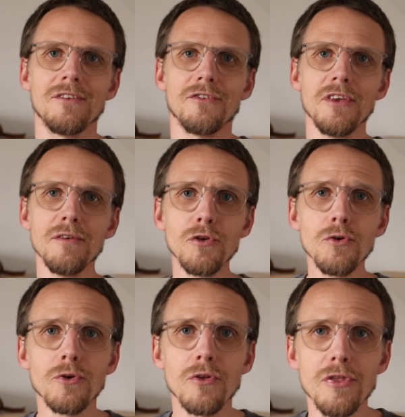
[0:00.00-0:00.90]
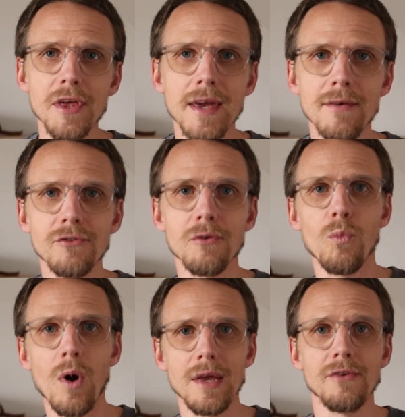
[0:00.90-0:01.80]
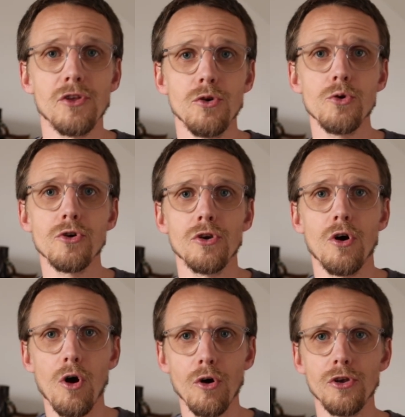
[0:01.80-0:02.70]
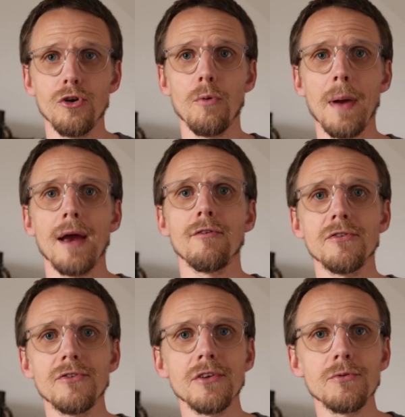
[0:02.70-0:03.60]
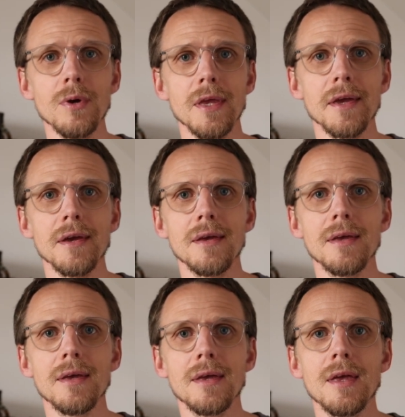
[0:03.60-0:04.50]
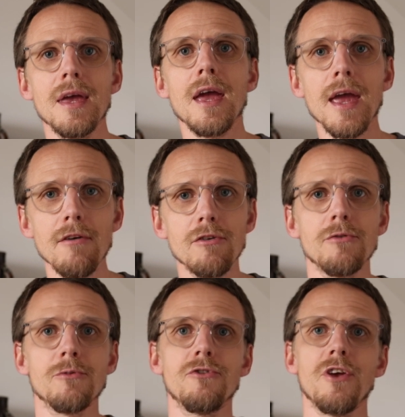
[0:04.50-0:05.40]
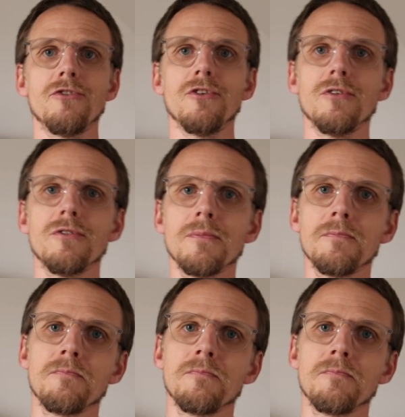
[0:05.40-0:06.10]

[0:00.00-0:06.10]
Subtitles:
So see if you can think of some ways that you can honour your parents this week. Here are some suggestions.